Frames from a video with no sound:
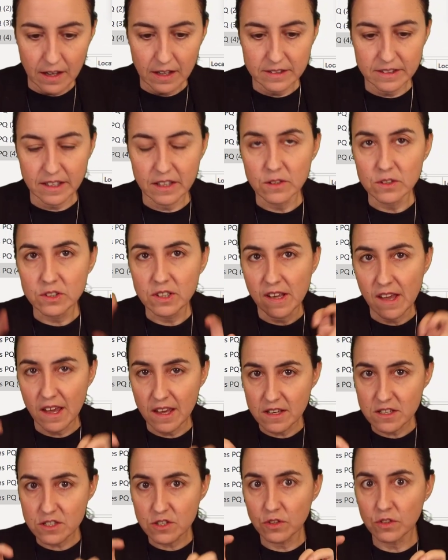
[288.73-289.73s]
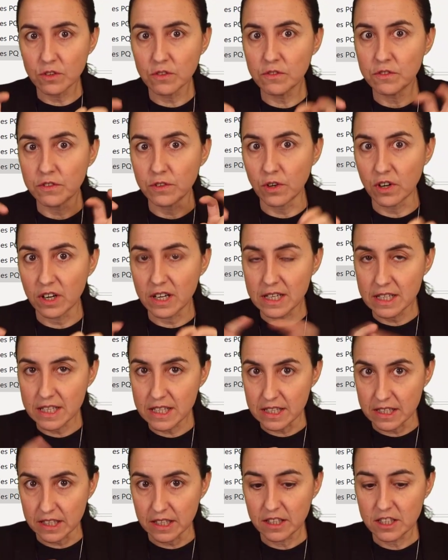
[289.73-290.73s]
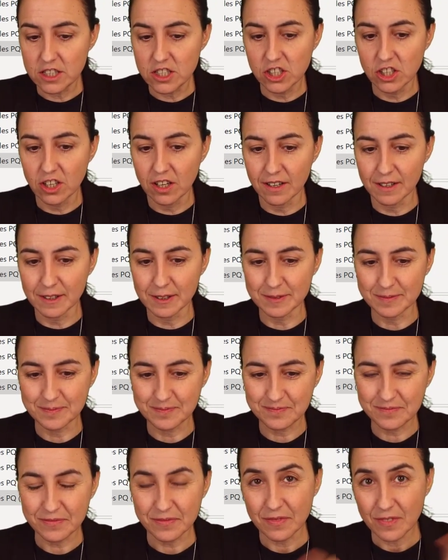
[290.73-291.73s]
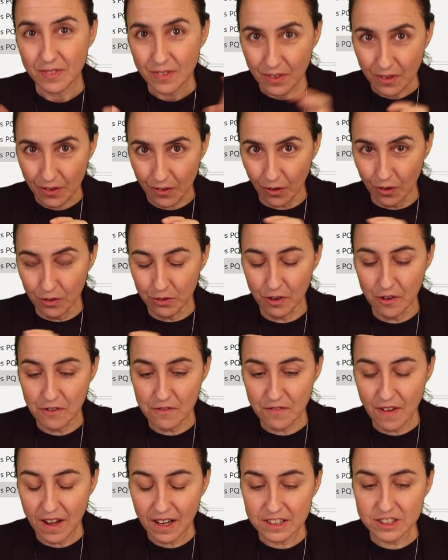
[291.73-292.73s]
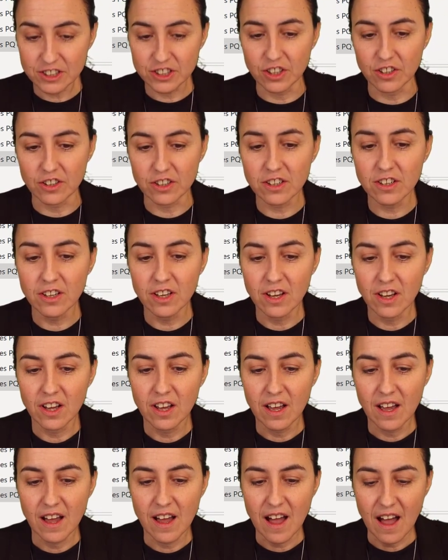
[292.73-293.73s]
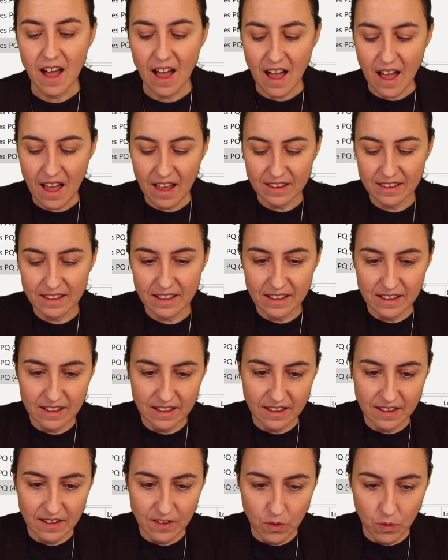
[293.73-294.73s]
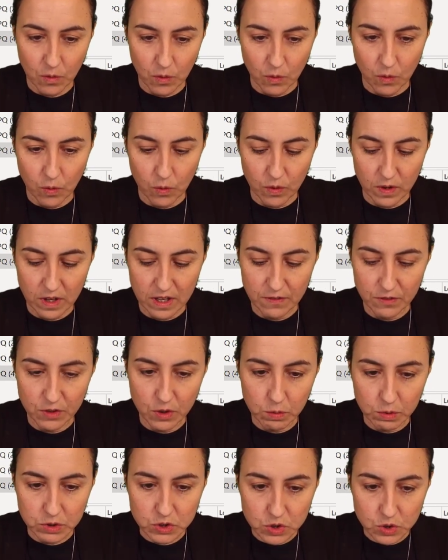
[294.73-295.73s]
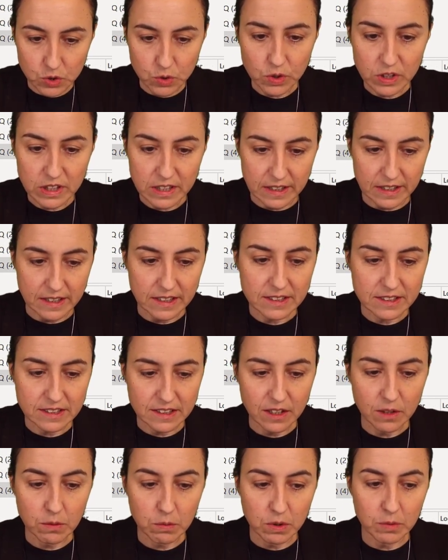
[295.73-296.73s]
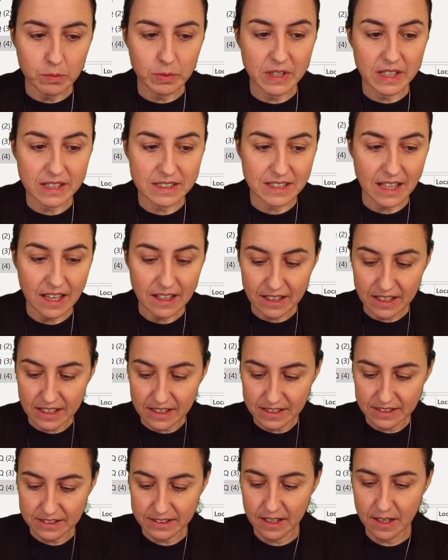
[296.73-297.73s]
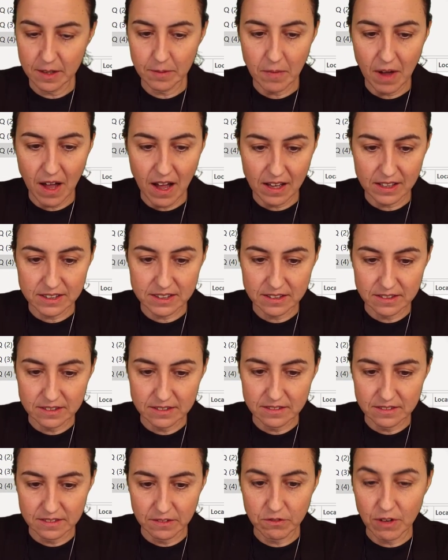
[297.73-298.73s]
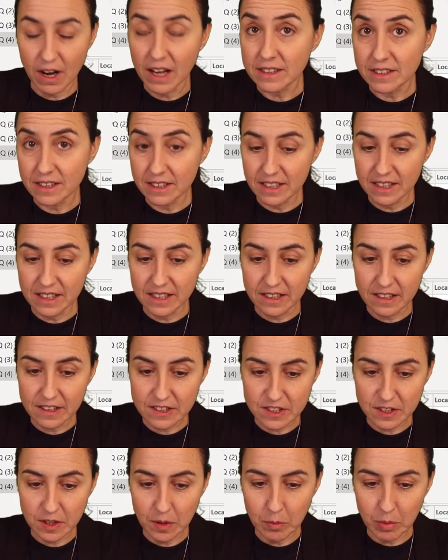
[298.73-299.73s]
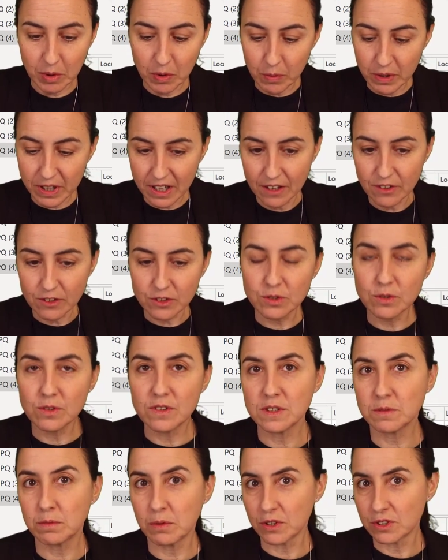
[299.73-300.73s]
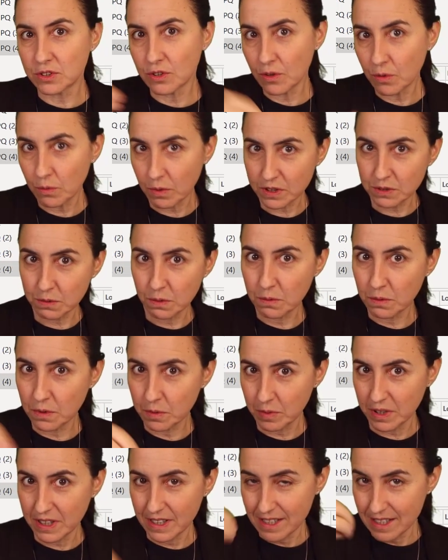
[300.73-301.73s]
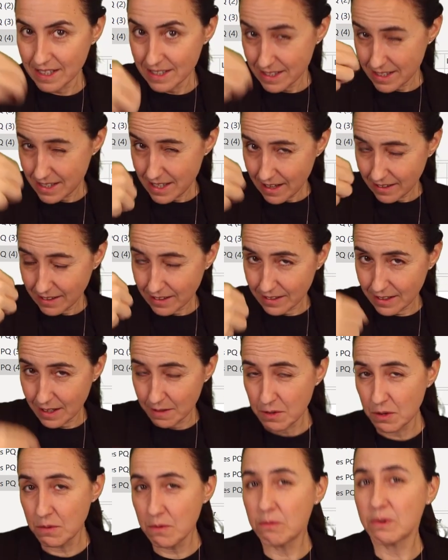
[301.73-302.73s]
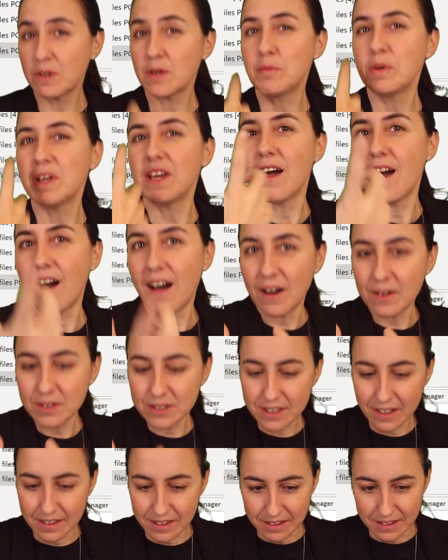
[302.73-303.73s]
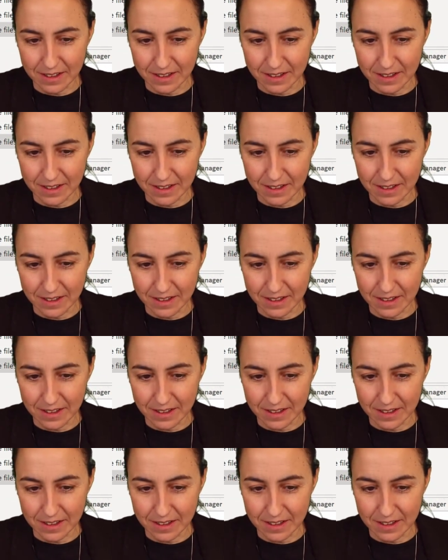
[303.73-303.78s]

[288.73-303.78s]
the notation for each of our function. And if you would do this, it would be exactly the same as writing each, but we cannot do this because otherwise we would be inside the table. We want to be outside the